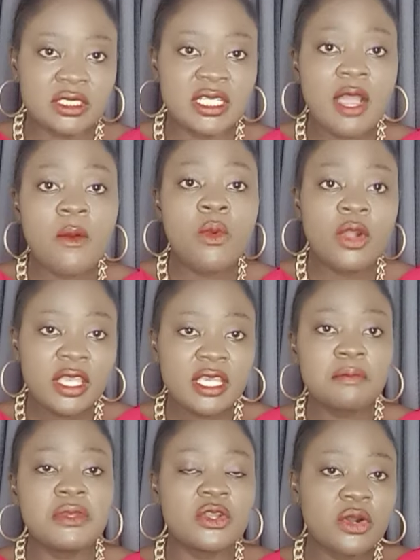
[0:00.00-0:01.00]
They are
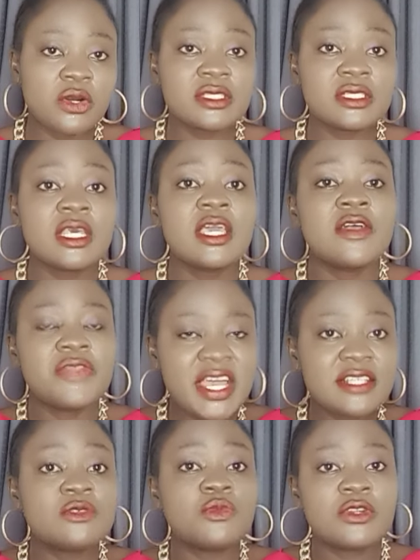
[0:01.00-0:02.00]
working because
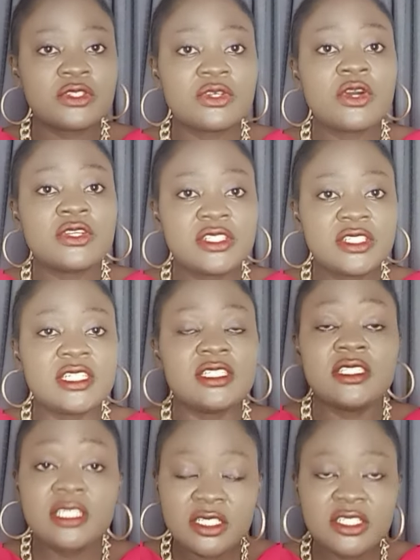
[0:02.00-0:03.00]
that is what God did.
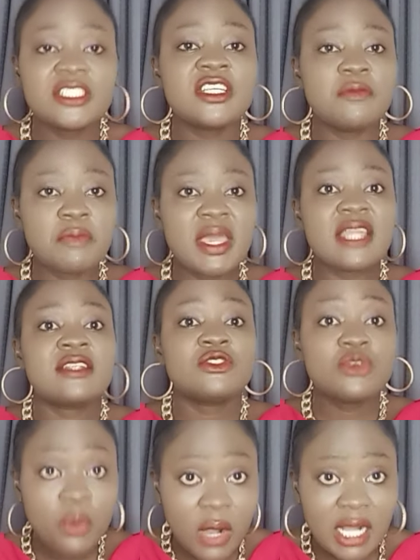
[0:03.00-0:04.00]
He created men
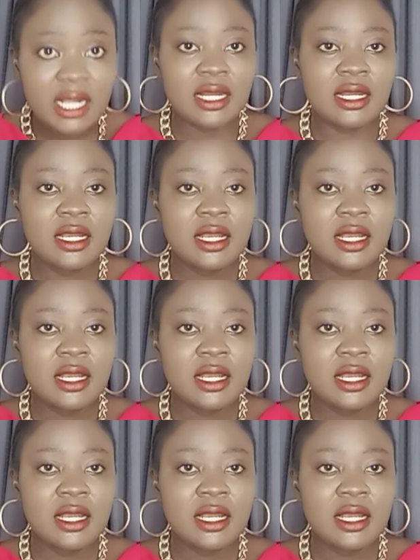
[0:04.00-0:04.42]
to work.